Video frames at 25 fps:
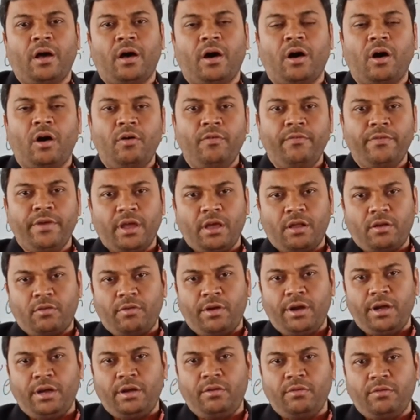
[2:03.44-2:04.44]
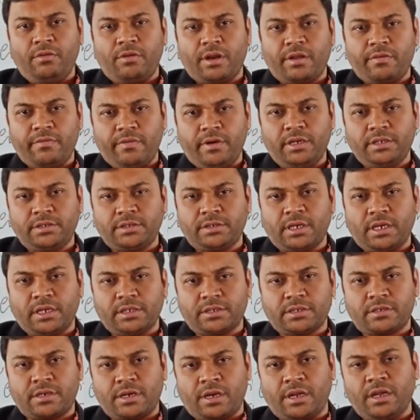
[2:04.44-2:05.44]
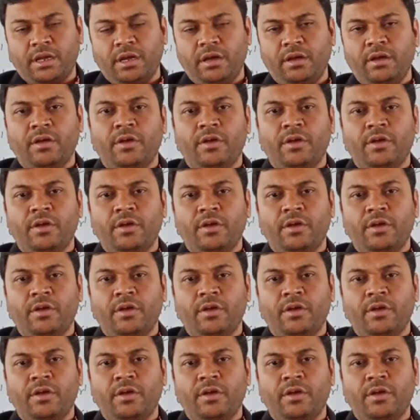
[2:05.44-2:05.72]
how we are going to reverse a string